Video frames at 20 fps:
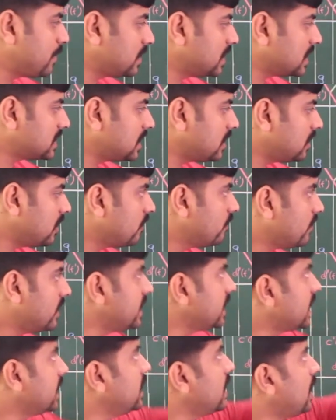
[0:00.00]
projection
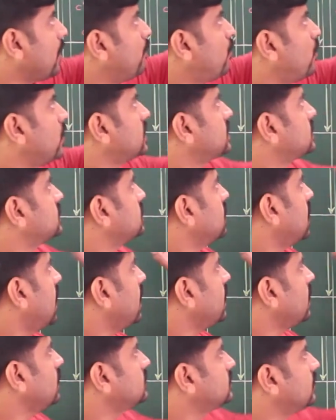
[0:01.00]
vertically upwards
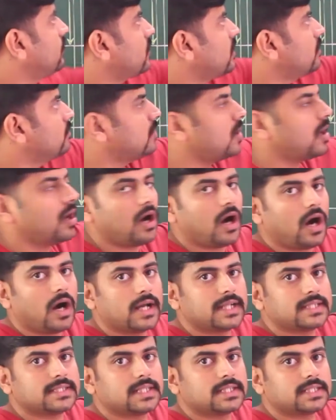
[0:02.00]
and also from
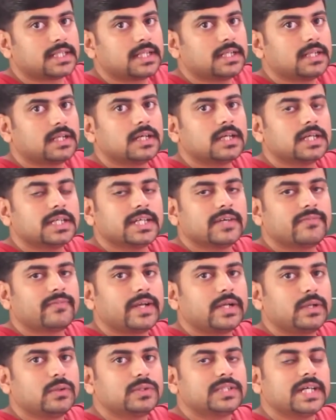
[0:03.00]
horizontal. If
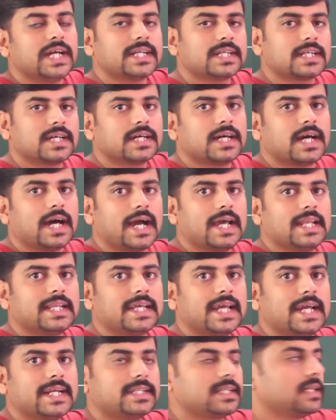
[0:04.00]
I do that, I will
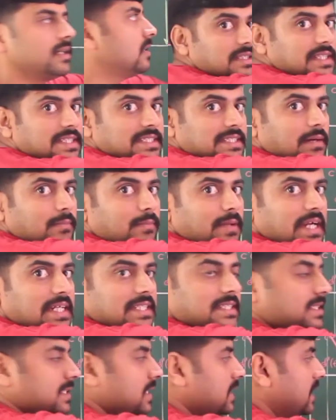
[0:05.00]
get this
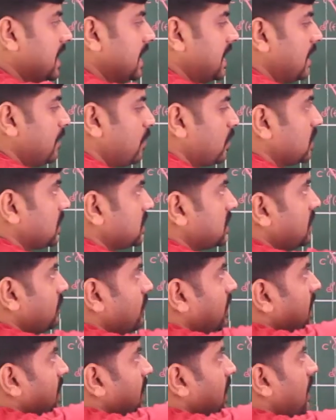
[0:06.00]
completes taking
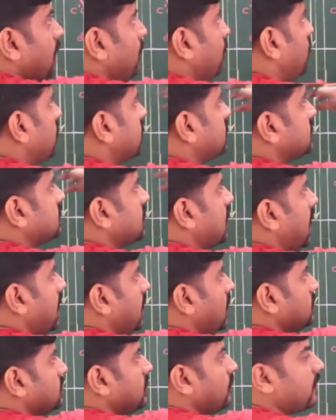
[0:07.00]
projection vertically upwards
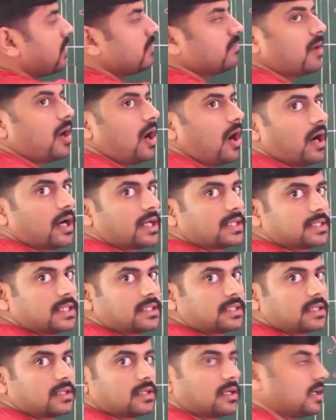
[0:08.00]
and also from
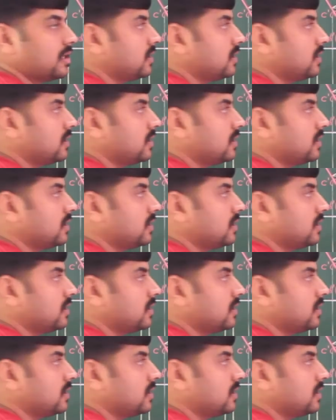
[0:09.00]
horizontal.